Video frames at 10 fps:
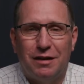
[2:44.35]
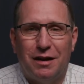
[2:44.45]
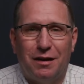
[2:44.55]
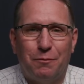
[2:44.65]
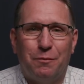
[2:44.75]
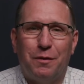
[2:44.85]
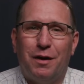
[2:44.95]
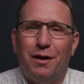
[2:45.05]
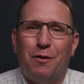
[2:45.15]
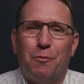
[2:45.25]
Um,
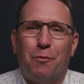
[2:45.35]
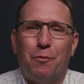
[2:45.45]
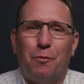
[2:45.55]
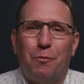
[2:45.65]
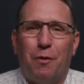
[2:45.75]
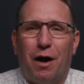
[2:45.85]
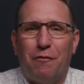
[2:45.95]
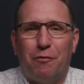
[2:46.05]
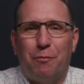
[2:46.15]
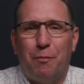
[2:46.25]
I've